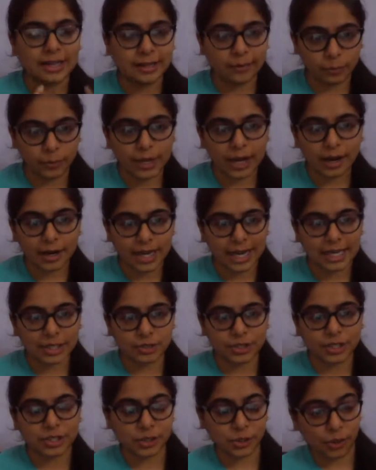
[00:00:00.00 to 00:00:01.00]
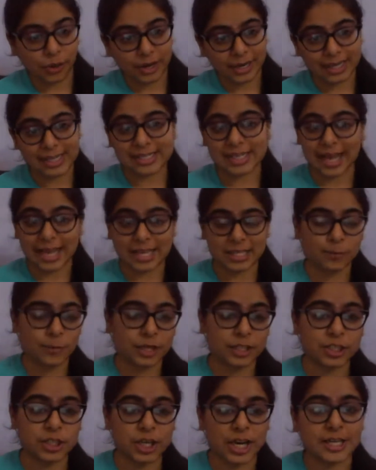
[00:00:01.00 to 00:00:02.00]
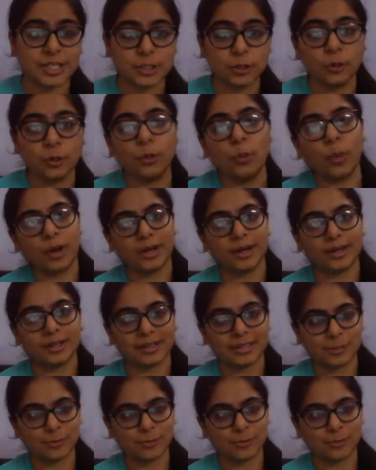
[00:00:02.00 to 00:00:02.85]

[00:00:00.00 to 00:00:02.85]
that we are catering to your needs as much as you want